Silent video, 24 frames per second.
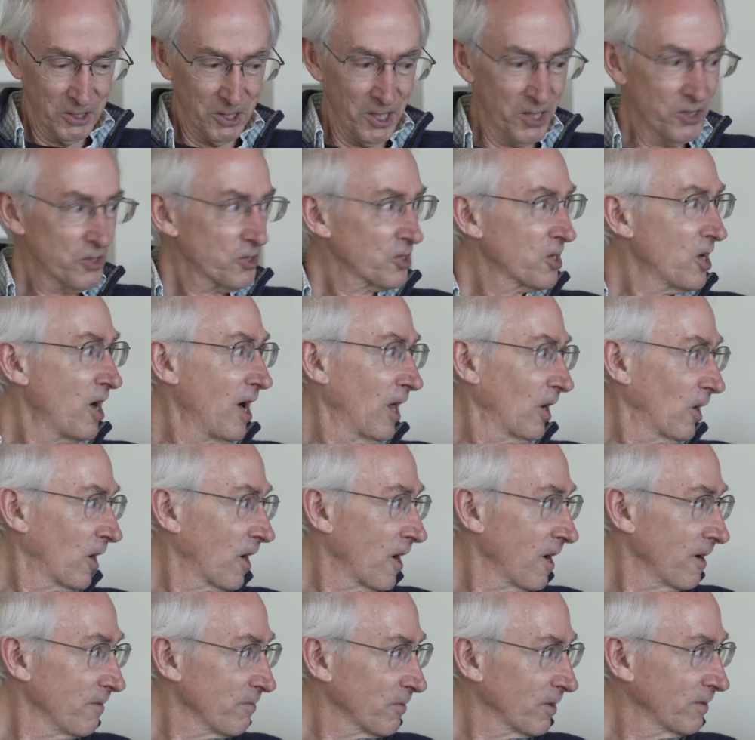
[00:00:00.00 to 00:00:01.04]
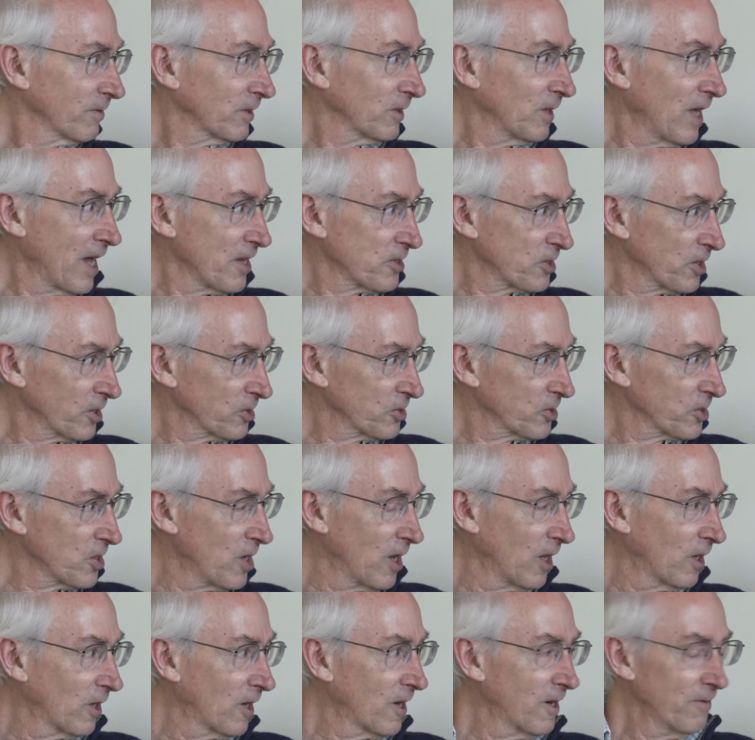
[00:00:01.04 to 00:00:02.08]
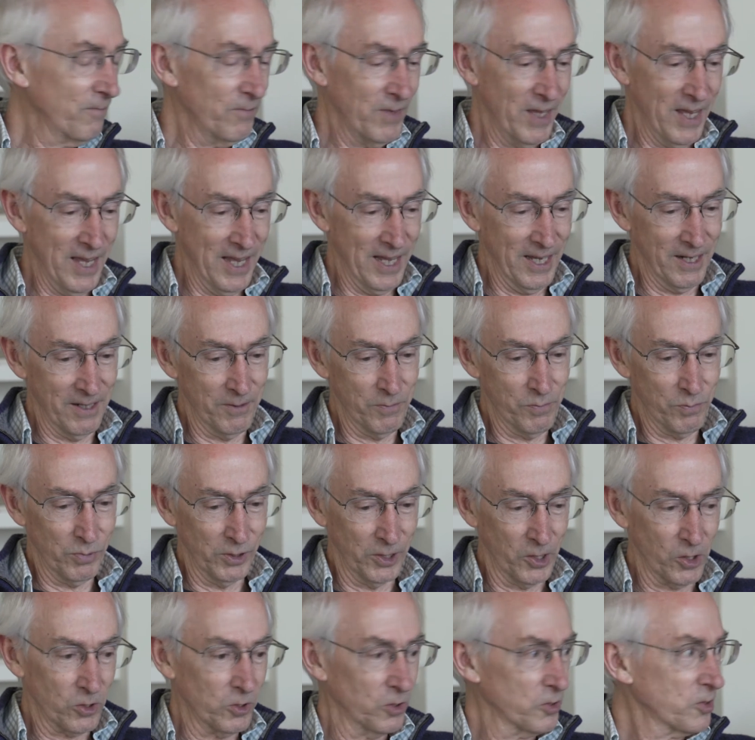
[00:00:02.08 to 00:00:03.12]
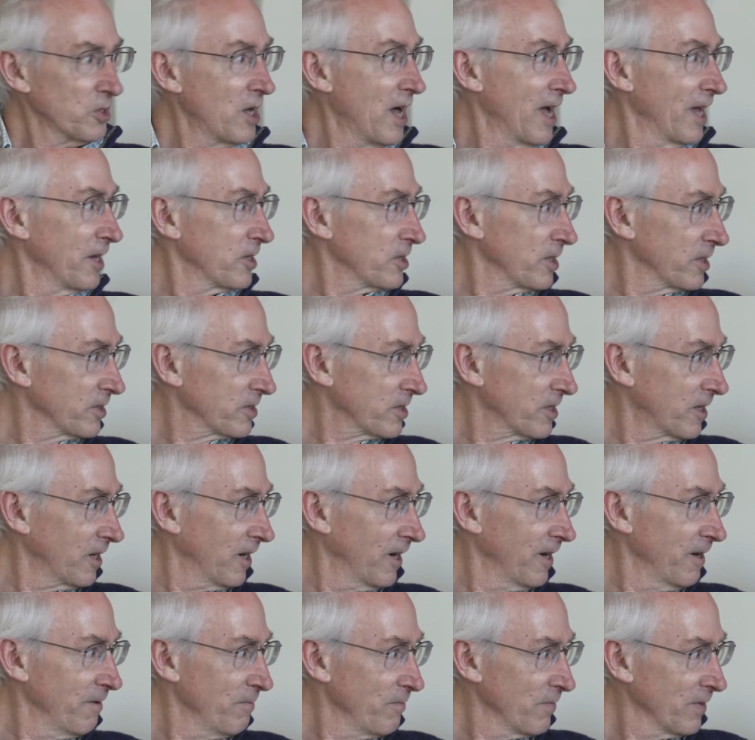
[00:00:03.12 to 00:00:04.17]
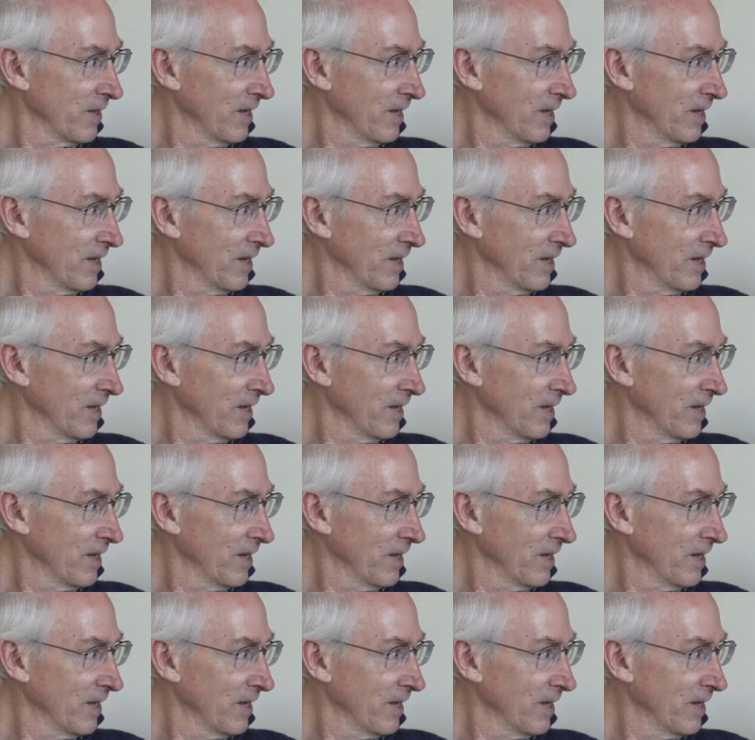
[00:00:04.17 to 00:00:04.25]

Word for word: Greek scholar, classic scholar, and political scientist, right?